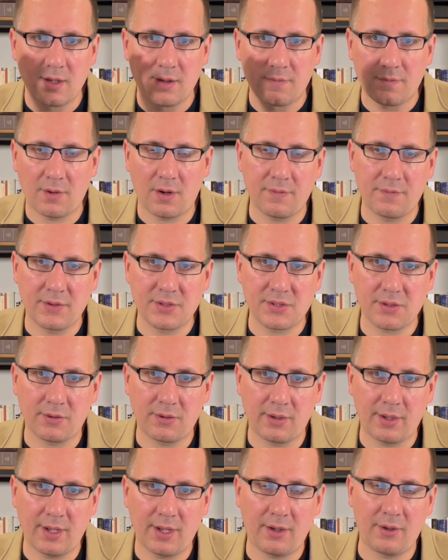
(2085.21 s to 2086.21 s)
for our
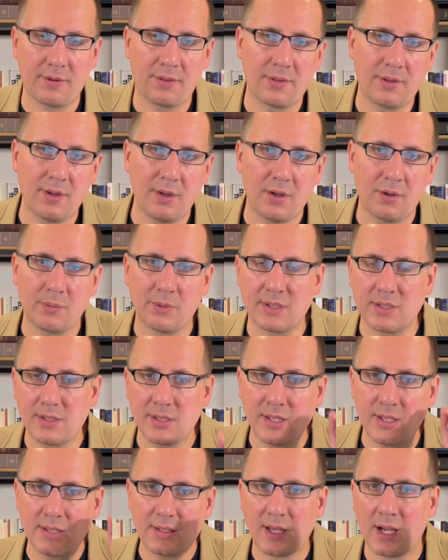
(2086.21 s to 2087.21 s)
physical health. We
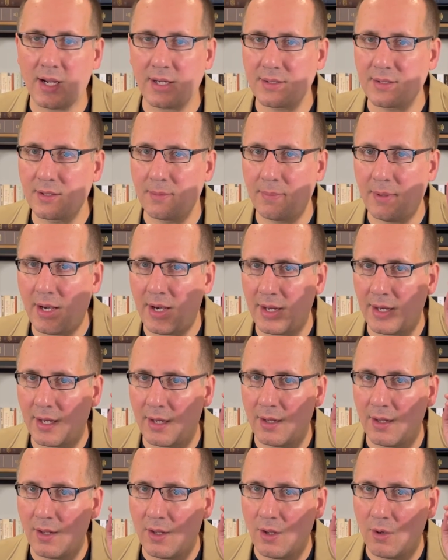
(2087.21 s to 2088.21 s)
detox the body.